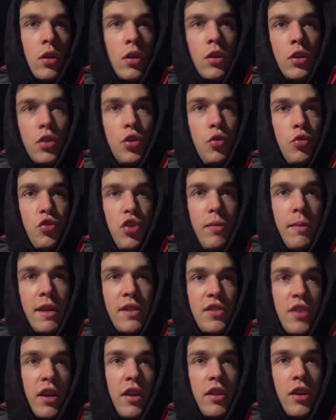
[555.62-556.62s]
Usually my
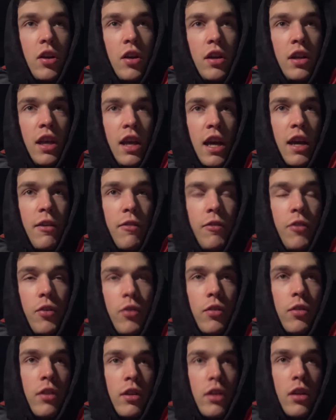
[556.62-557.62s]
secondary day, I feel
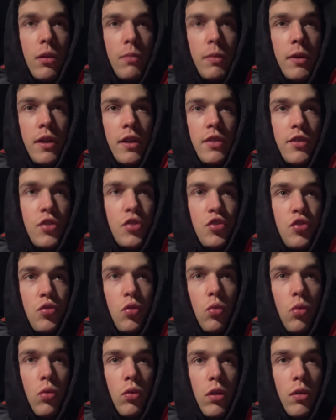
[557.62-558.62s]
a little bit
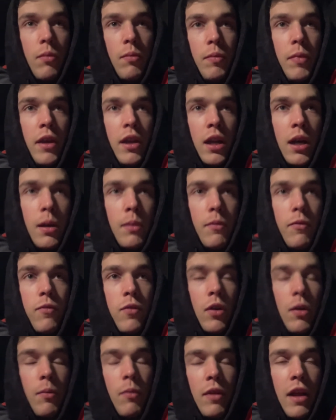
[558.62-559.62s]
sore and beat up
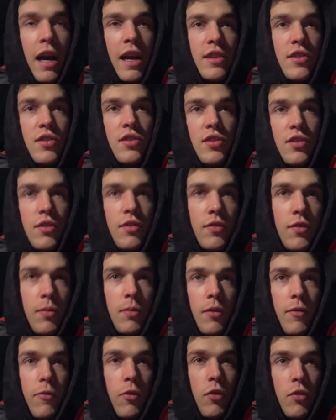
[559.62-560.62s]
from
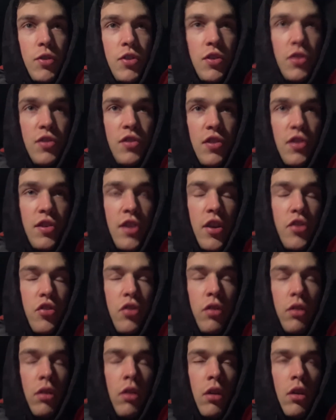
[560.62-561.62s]
the first
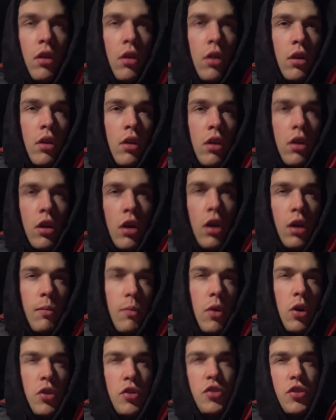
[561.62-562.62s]
session.
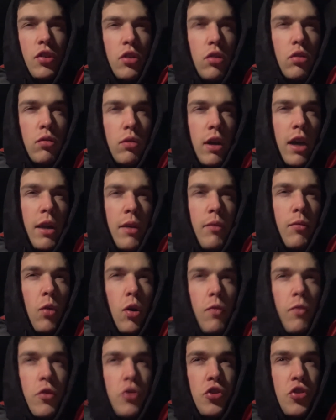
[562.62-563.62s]
Also, I
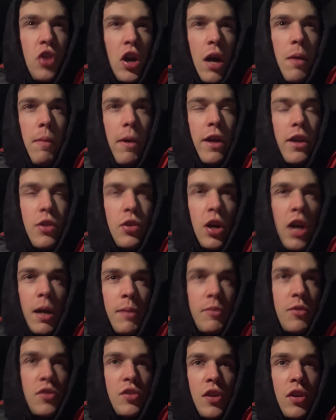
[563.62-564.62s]
overshot my
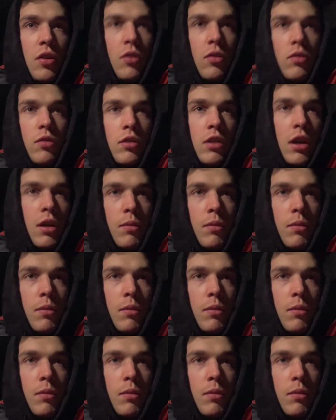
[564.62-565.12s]
top single. I'll